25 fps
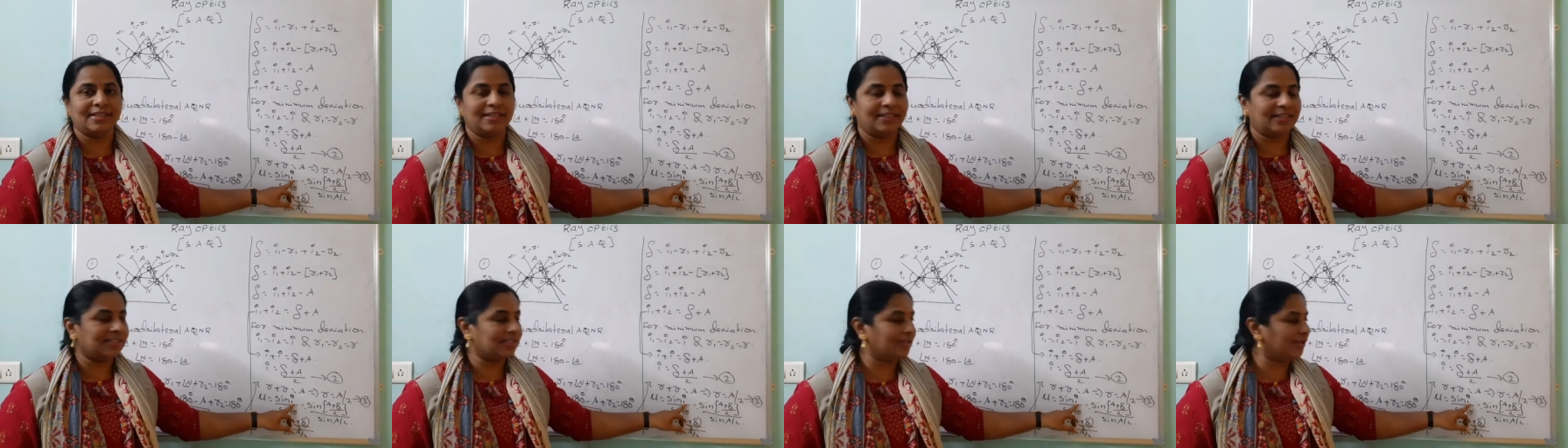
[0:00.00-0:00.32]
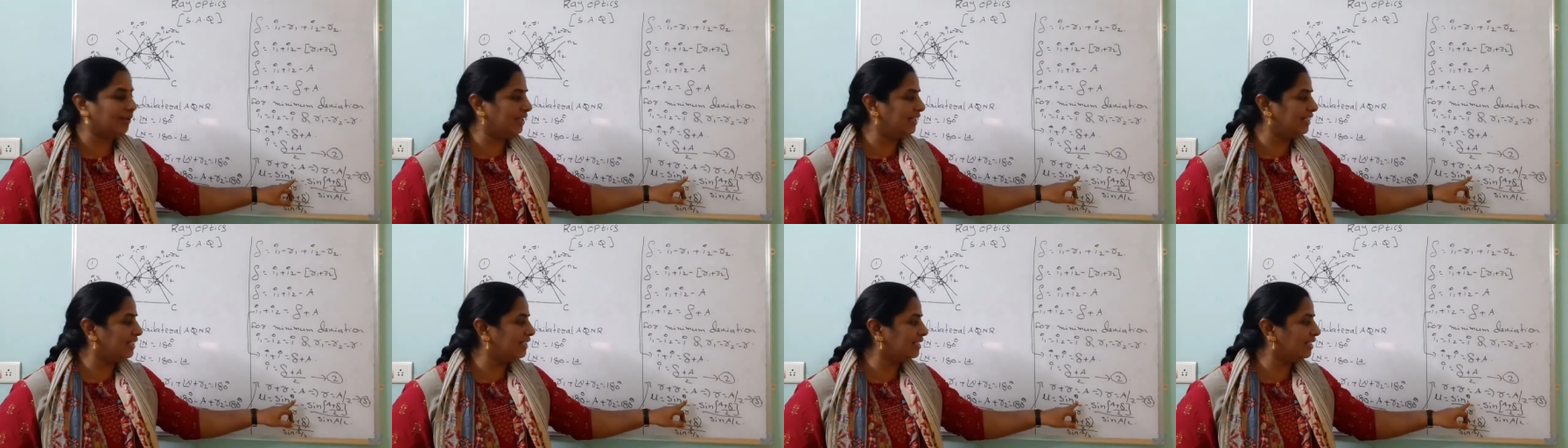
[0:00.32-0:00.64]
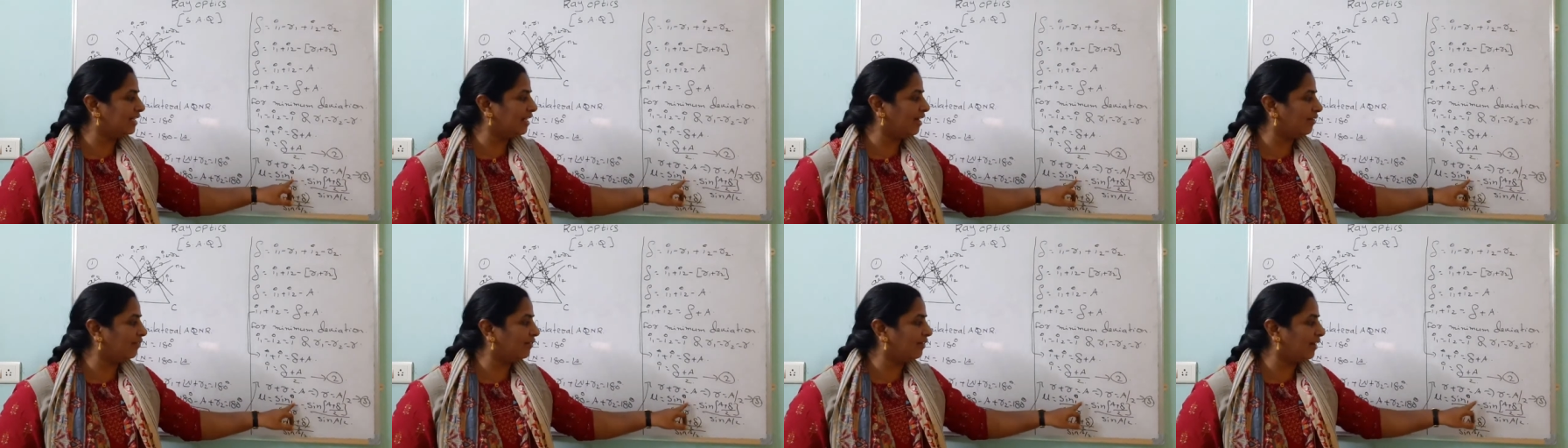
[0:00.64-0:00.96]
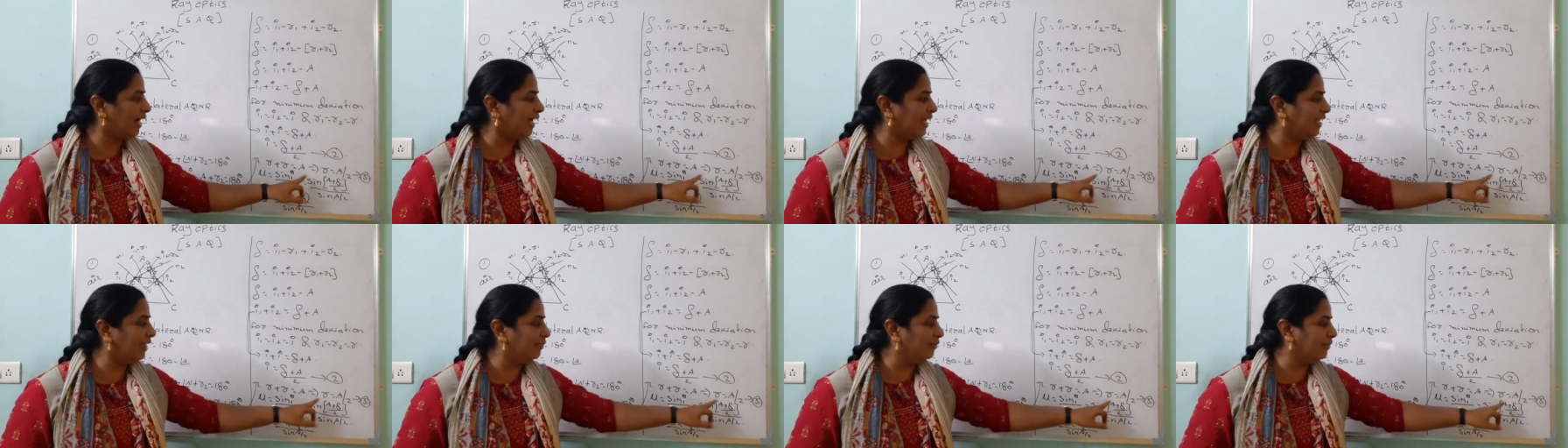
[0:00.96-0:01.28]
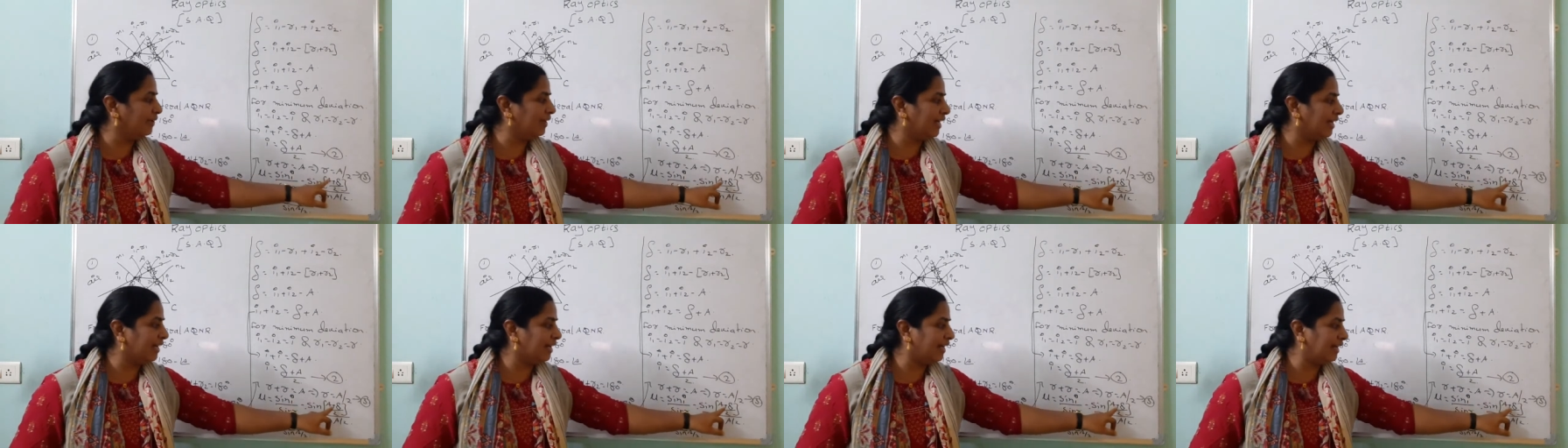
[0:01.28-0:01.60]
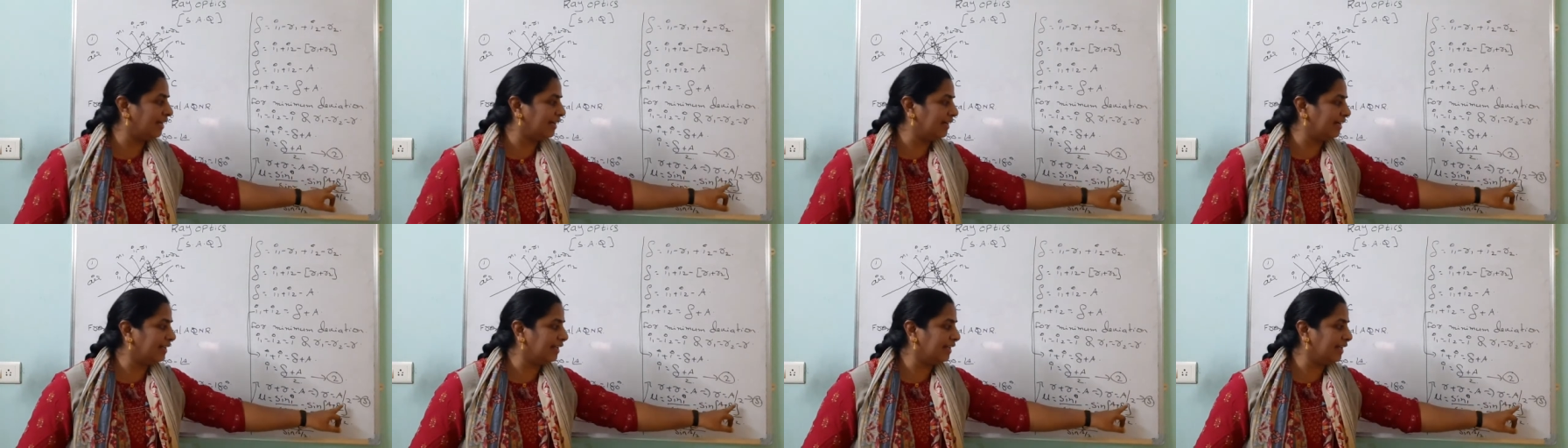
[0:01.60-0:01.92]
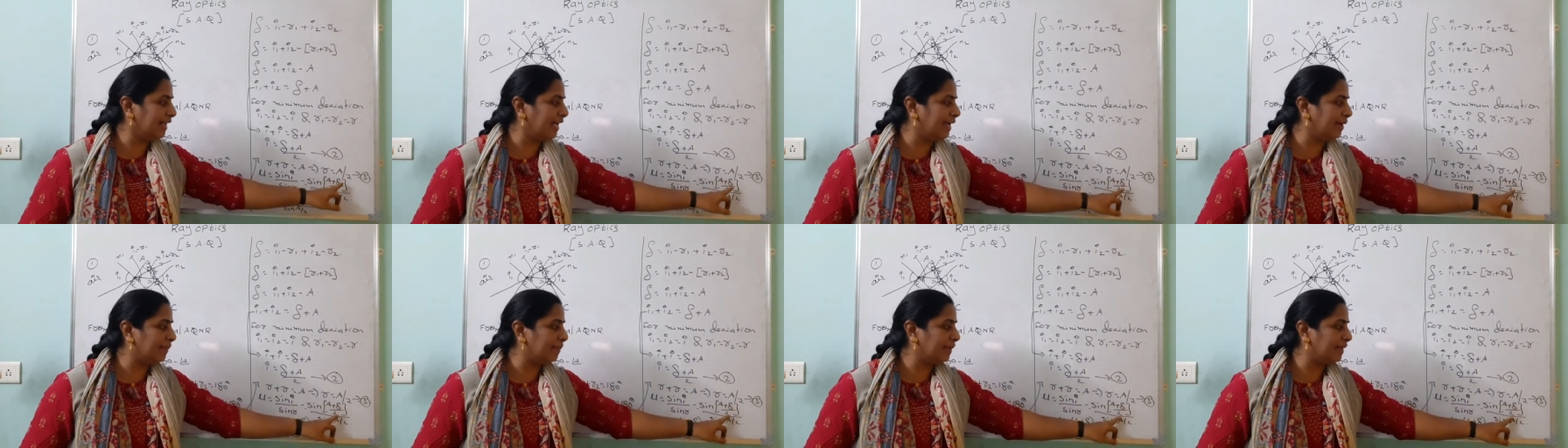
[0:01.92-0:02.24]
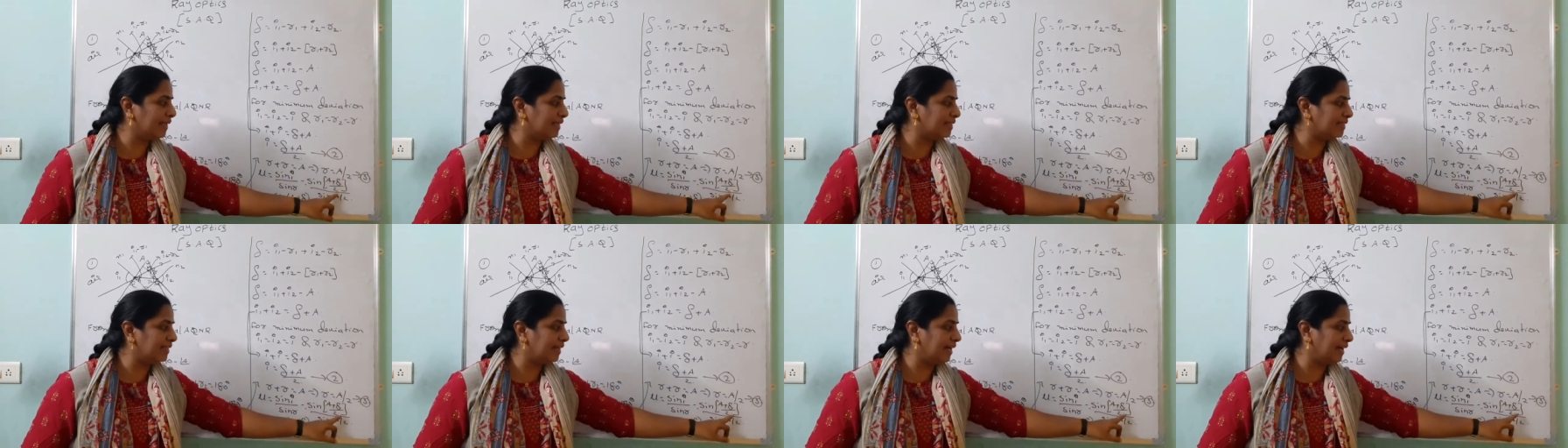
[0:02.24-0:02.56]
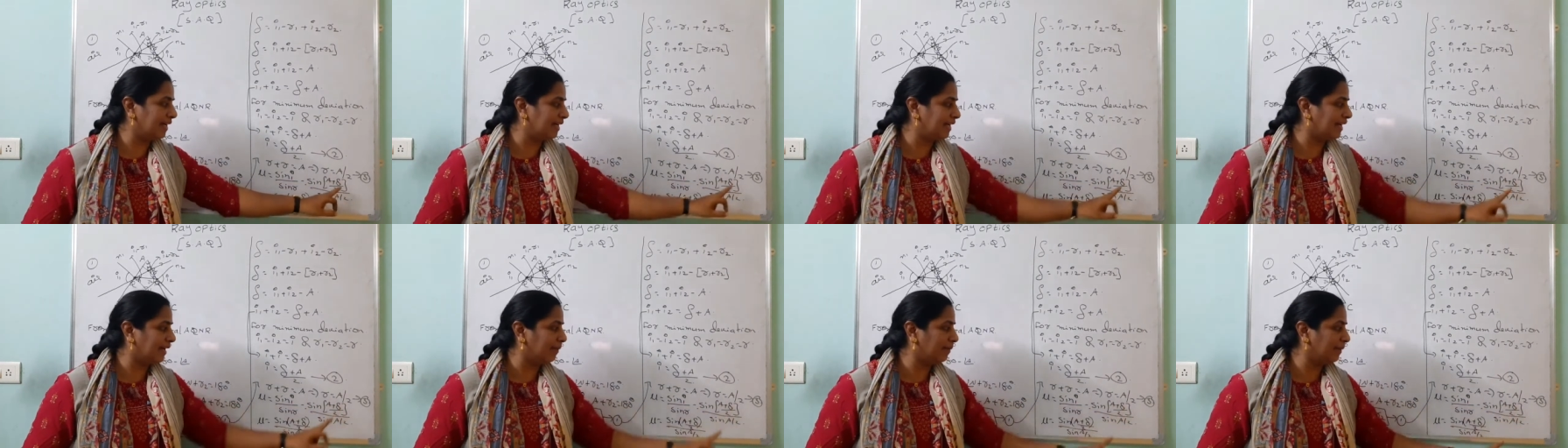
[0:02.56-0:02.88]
So instead of I, we are writing A plus delta